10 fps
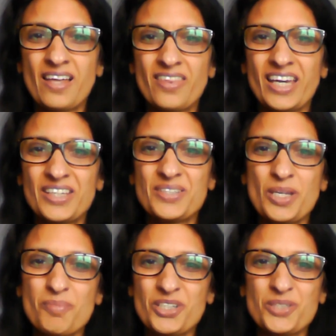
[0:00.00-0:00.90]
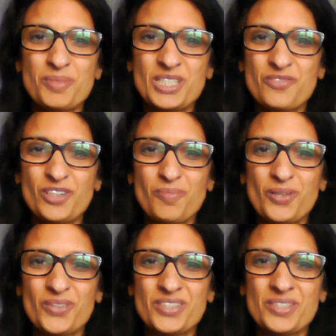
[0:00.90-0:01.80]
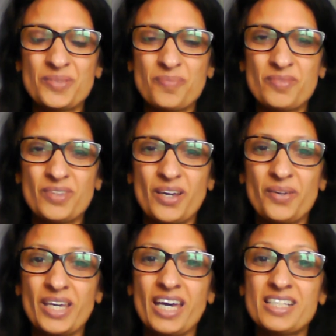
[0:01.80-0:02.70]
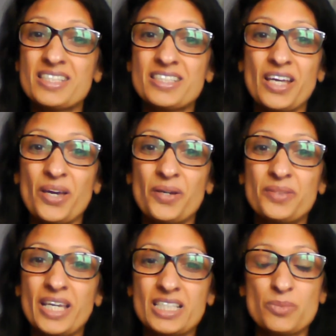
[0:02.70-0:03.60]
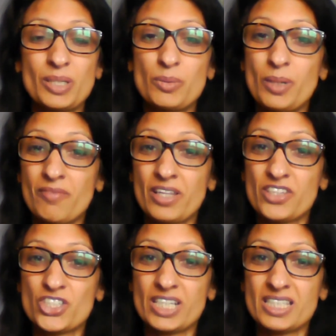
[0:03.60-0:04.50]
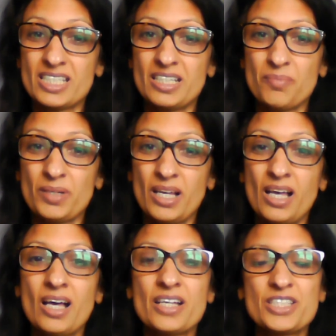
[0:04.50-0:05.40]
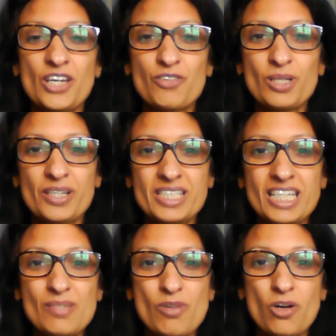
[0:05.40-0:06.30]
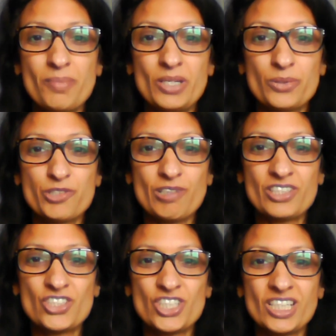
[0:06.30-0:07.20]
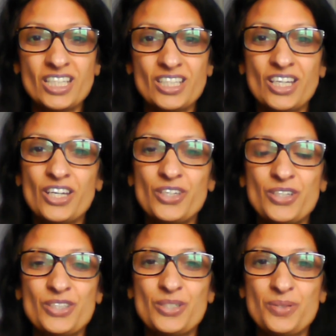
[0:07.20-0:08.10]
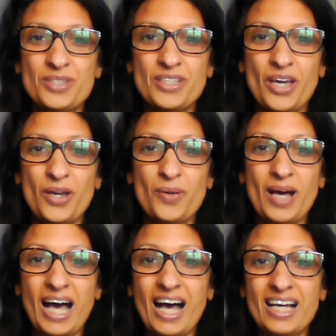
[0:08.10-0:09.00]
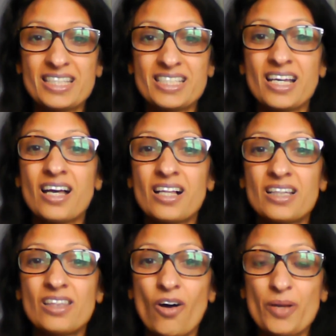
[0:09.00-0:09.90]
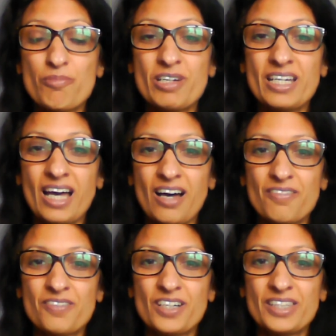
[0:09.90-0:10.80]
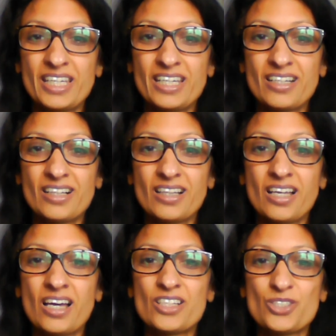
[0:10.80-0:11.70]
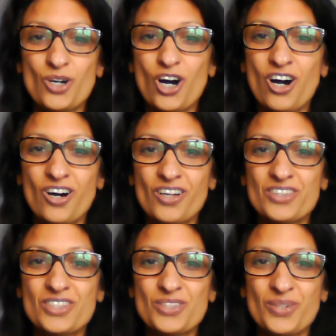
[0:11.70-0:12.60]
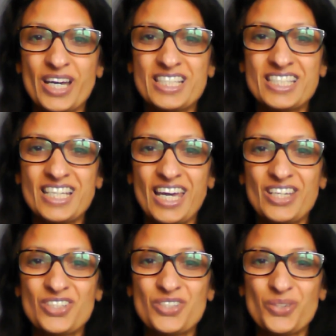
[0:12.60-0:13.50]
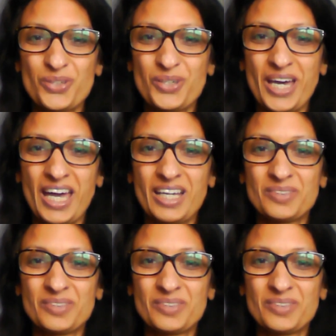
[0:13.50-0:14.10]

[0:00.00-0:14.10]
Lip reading: Thank you so much, Mr. Philpot. Okay, so next week we will have another chess tip. So if you'd like to email me your strategy, you can do so at library@fernhill.hearts.sch.uk.